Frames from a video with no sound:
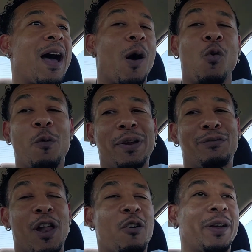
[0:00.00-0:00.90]
I won't be
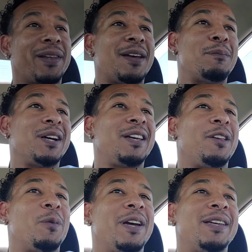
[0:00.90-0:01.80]
vlogging there, but
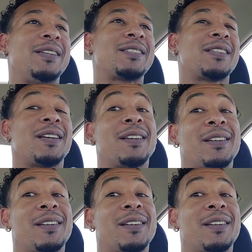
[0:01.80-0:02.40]
anyways.